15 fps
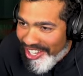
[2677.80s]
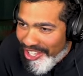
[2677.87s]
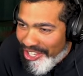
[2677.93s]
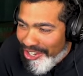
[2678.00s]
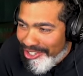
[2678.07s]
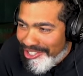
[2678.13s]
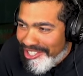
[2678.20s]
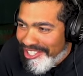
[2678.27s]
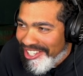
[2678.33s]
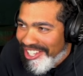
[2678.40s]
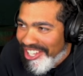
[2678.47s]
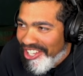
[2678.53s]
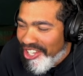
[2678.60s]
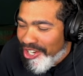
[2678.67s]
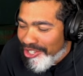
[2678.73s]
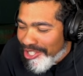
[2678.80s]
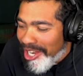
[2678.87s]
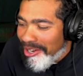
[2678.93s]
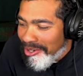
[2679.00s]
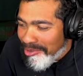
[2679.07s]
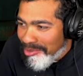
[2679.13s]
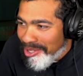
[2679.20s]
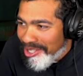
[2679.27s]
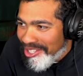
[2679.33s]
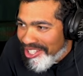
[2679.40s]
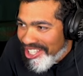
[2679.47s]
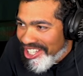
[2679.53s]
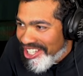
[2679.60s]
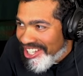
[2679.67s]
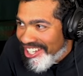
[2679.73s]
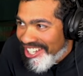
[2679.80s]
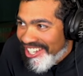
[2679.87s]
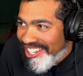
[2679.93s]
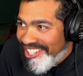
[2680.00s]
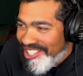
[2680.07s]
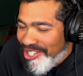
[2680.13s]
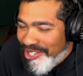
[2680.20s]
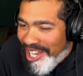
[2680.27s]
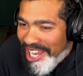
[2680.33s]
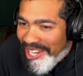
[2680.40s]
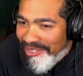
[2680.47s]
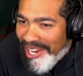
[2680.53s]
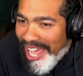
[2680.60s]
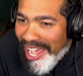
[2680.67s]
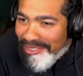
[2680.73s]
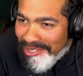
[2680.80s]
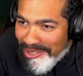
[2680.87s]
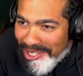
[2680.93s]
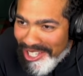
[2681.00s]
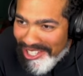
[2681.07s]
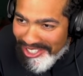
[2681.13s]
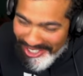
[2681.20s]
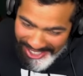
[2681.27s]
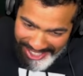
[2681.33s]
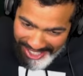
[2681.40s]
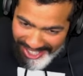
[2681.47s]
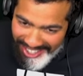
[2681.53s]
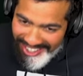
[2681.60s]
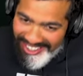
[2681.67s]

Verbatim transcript: Let's you're, go. Yes. You're terrible. Yes. yes okay. You can't even have two killers.